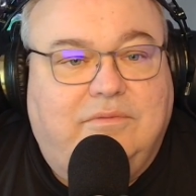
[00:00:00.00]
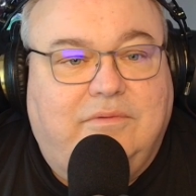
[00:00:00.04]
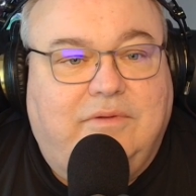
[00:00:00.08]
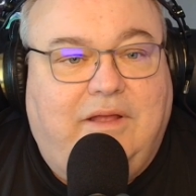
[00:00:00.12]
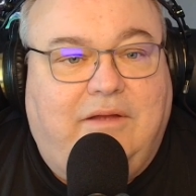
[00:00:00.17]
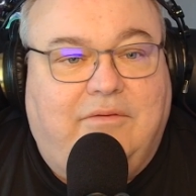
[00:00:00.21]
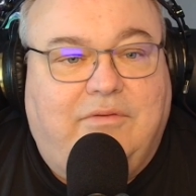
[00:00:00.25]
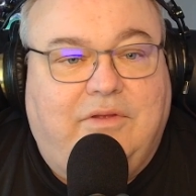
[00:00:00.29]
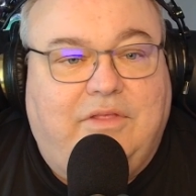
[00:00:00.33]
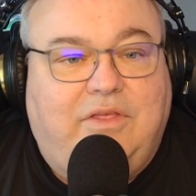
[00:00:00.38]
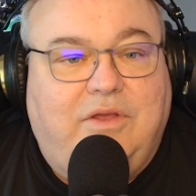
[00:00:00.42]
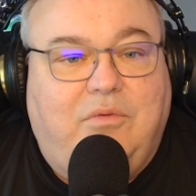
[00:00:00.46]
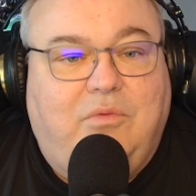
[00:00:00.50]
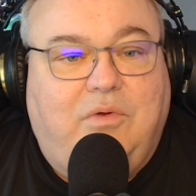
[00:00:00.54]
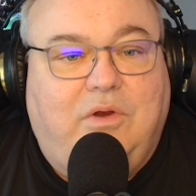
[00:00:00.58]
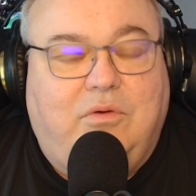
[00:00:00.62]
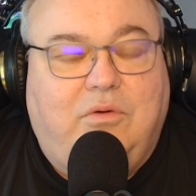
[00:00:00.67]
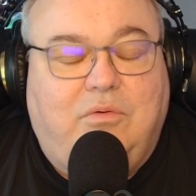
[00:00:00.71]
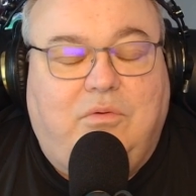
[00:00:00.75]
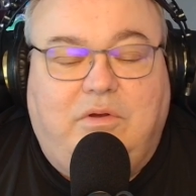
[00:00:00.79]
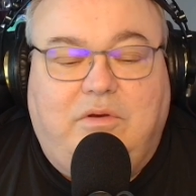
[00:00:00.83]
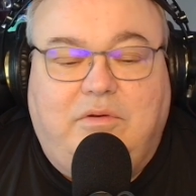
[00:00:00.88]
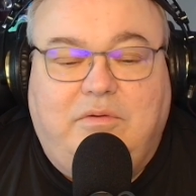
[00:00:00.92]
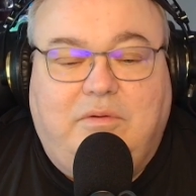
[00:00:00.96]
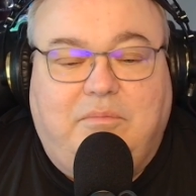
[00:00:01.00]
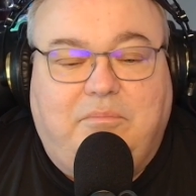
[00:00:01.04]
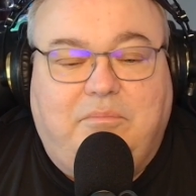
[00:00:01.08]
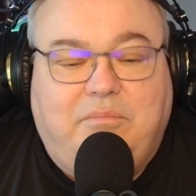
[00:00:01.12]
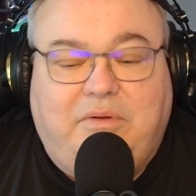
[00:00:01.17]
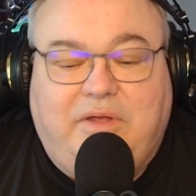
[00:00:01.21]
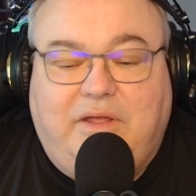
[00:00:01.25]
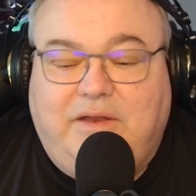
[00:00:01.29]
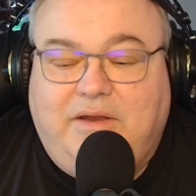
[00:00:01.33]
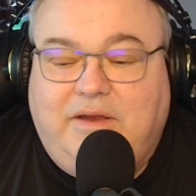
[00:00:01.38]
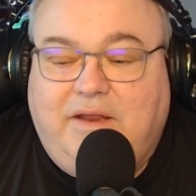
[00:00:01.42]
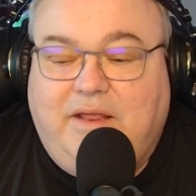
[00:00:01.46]
everything went on.
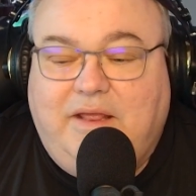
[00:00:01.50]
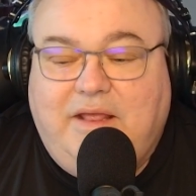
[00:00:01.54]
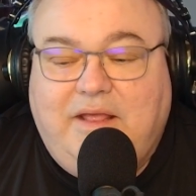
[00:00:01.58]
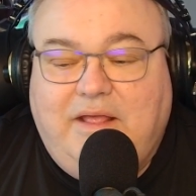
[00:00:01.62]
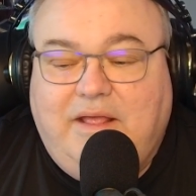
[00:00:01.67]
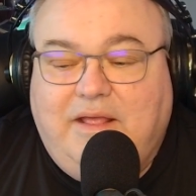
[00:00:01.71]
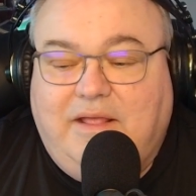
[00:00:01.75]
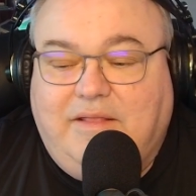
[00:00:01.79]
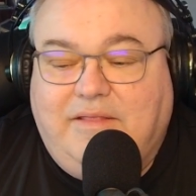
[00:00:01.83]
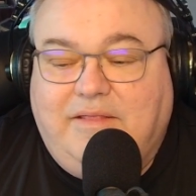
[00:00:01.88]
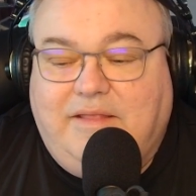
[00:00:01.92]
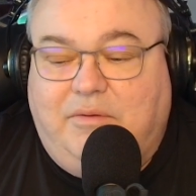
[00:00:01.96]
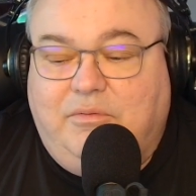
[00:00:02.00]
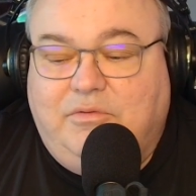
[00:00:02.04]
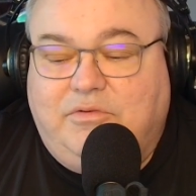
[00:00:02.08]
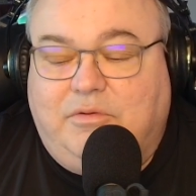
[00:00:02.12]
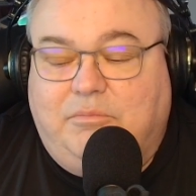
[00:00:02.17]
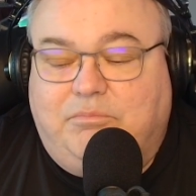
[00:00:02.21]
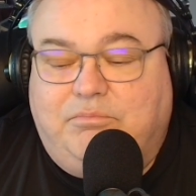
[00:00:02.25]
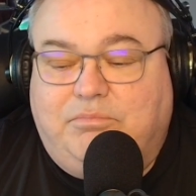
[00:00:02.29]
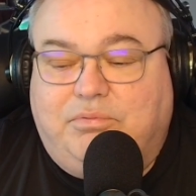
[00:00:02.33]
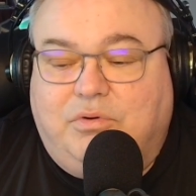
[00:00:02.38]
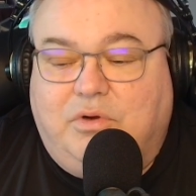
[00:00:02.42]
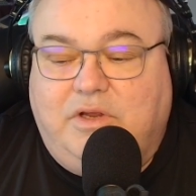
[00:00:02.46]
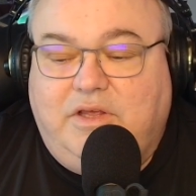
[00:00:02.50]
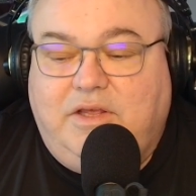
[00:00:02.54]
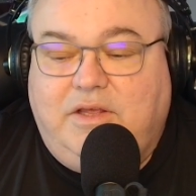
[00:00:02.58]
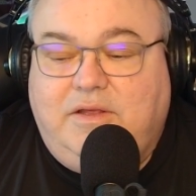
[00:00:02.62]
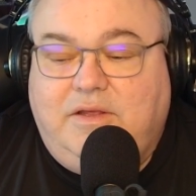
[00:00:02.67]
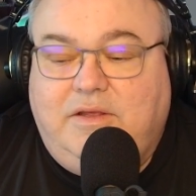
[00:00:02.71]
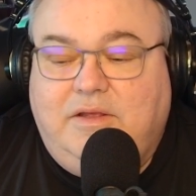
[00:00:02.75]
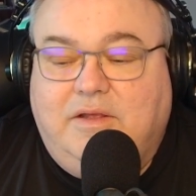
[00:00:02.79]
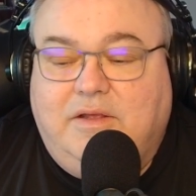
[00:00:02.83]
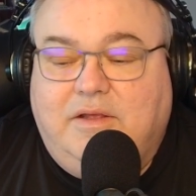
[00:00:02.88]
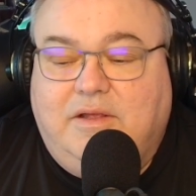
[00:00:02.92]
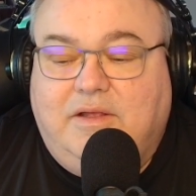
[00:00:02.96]
But that was a
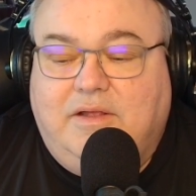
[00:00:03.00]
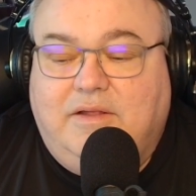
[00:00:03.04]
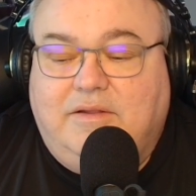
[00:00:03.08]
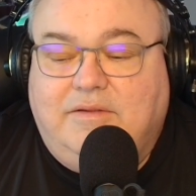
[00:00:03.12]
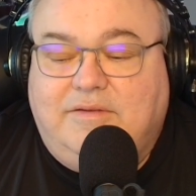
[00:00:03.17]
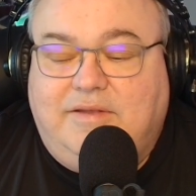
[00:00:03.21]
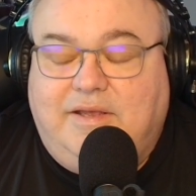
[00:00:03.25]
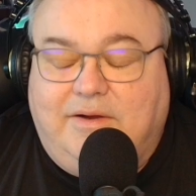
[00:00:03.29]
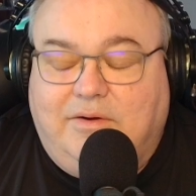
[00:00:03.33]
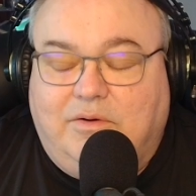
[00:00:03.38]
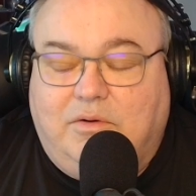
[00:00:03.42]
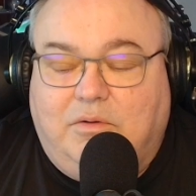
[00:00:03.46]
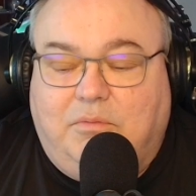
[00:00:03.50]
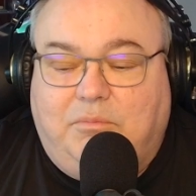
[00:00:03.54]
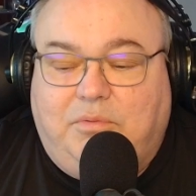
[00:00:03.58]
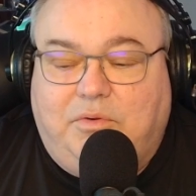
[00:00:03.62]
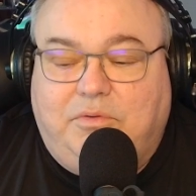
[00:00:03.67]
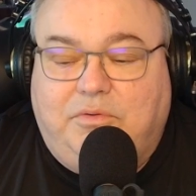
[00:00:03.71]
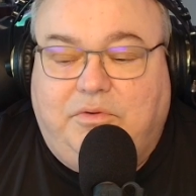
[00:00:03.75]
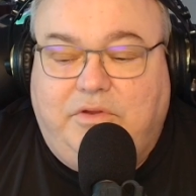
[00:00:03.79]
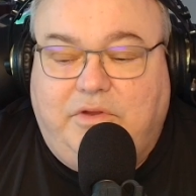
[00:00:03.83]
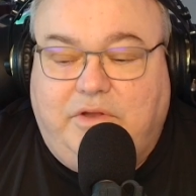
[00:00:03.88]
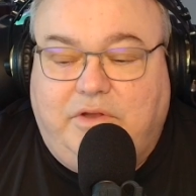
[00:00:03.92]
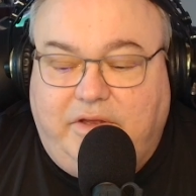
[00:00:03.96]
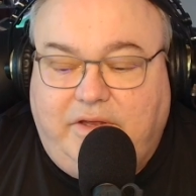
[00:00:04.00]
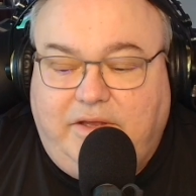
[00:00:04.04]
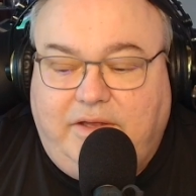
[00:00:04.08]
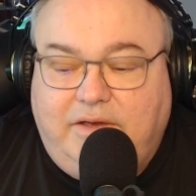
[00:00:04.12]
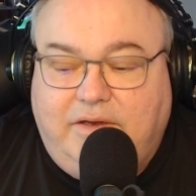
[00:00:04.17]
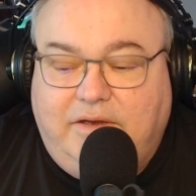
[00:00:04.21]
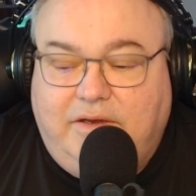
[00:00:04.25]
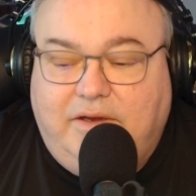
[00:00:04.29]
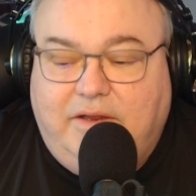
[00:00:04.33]
pretty terrible night